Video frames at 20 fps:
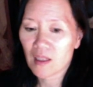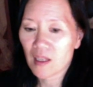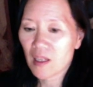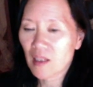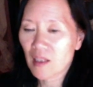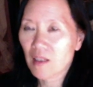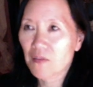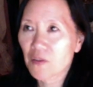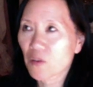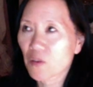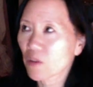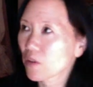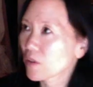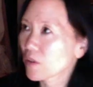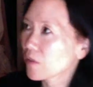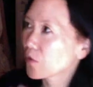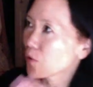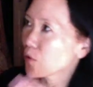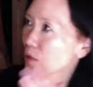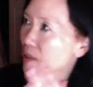if you
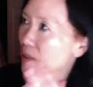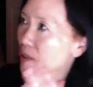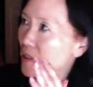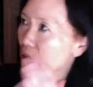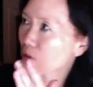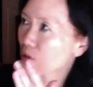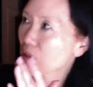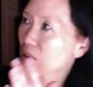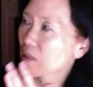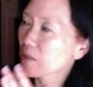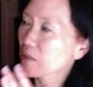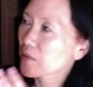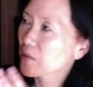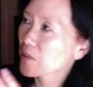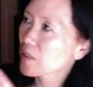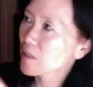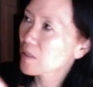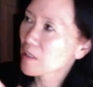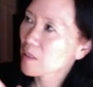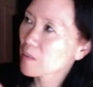can see yourself in
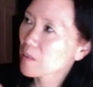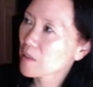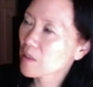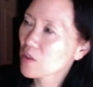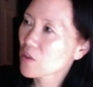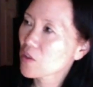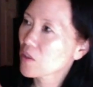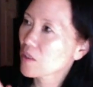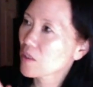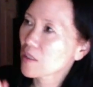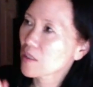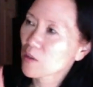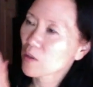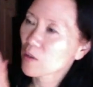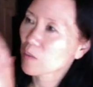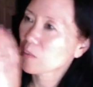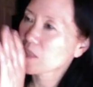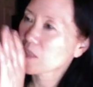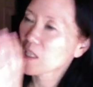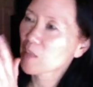this image, in
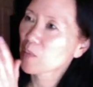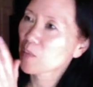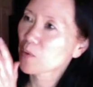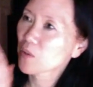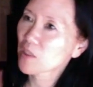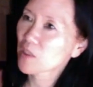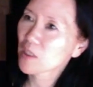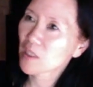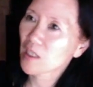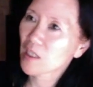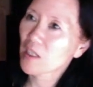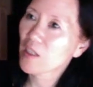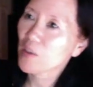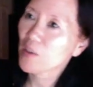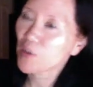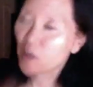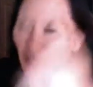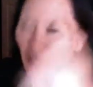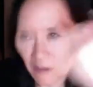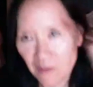your black bustier
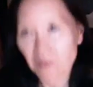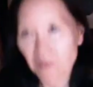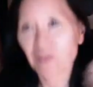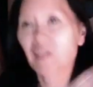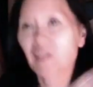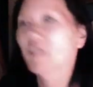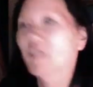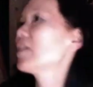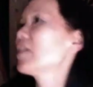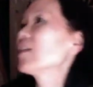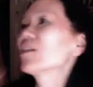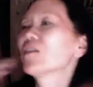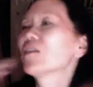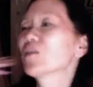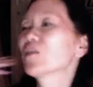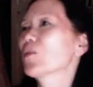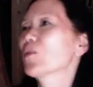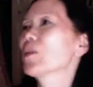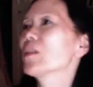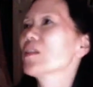and your hair flying in
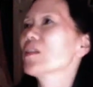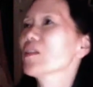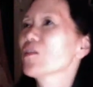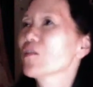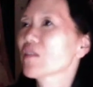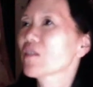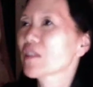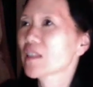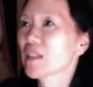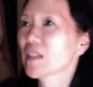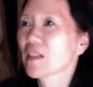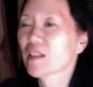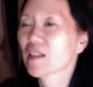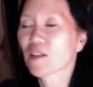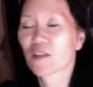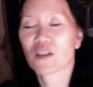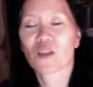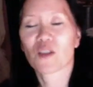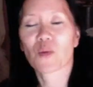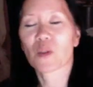the wind, and you're standing
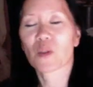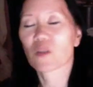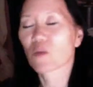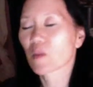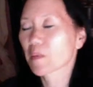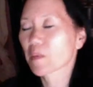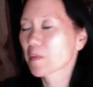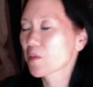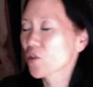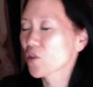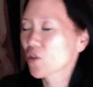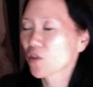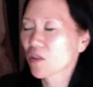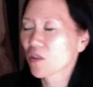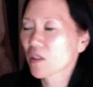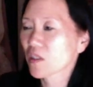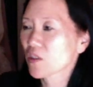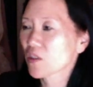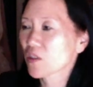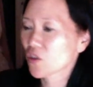there in your Wonder Woman
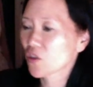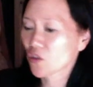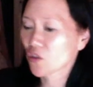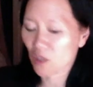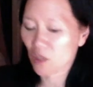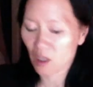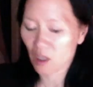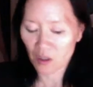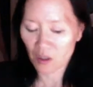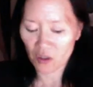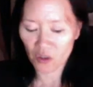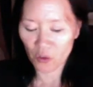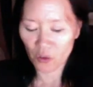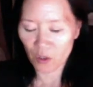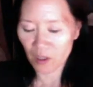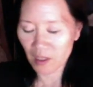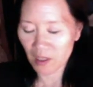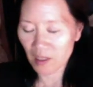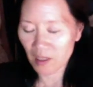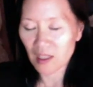
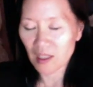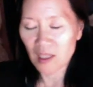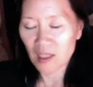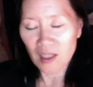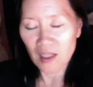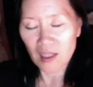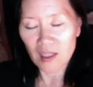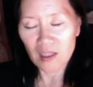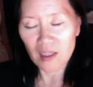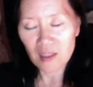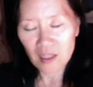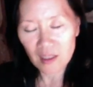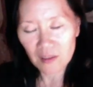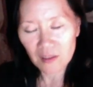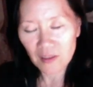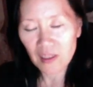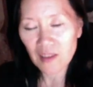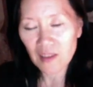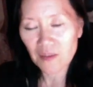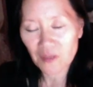shorts, it's kind
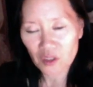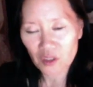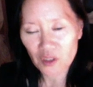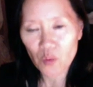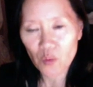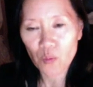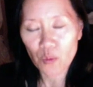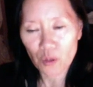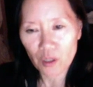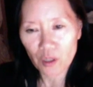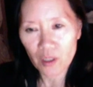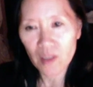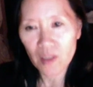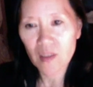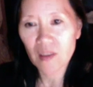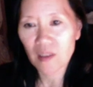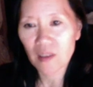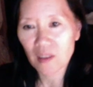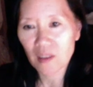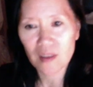of like a vision board.
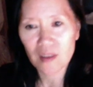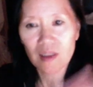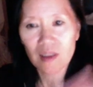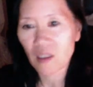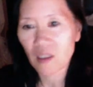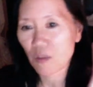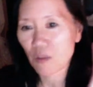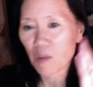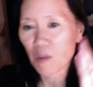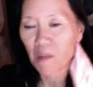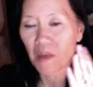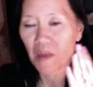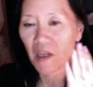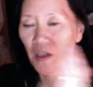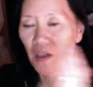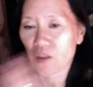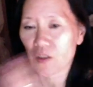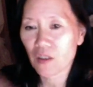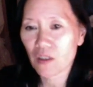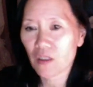It's like a
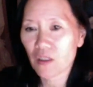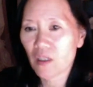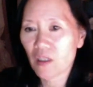reminder